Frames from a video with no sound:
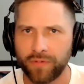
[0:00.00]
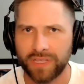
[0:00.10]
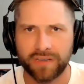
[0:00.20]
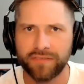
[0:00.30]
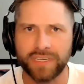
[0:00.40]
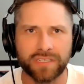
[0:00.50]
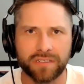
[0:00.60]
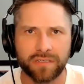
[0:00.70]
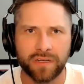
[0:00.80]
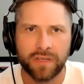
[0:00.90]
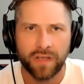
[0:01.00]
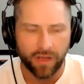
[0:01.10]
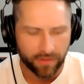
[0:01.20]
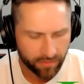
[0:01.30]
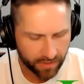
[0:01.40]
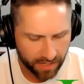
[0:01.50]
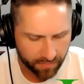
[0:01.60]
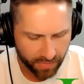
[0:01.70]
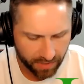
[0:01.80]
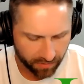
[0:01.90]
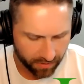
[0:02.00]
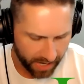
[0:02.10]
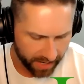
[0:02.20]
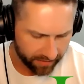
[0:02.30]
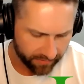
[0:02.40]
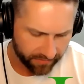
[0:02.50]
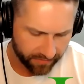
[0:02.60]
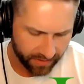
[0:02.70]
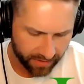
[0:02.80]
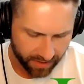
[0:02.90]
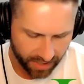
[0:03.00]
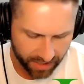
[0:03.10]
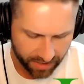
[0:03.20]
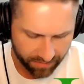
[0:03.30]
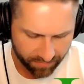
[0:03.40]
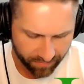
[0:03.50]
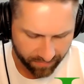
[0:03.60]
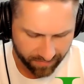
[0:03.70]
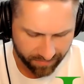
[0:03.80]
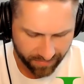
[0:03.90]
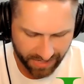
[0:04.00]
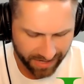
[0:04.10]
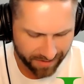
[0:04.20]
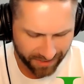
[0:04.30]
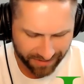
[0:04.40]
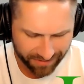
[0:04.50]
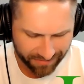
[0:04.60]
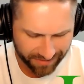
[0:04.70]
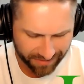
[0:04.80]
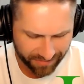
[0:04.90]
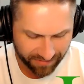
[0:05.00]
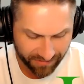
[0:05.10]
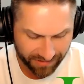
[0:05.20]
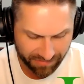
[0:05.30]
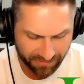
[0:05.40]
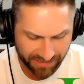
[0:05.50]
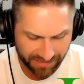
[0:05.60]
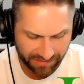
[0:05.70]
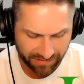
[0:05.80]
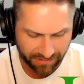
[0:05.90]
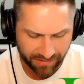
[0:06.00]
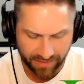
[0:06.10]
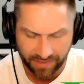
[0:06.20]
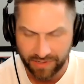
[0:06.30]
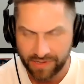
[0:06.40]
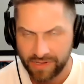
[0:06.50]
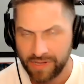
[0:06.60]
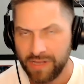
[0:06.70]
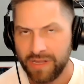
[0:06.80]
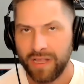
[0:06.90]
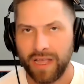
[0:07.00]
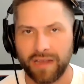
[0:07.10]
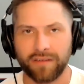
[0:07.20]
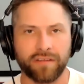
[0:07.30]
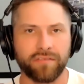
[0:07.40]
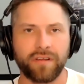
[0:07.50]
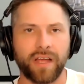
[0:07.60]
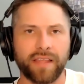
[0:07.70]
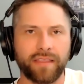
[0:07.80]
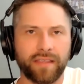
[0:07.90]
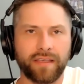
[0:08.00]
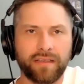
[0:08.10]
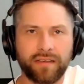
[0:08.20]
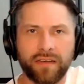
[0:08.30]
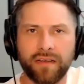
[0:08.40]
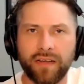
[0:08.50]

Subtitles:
win the division, although a lot of people have Miami doing something for some reason. I don't know. I think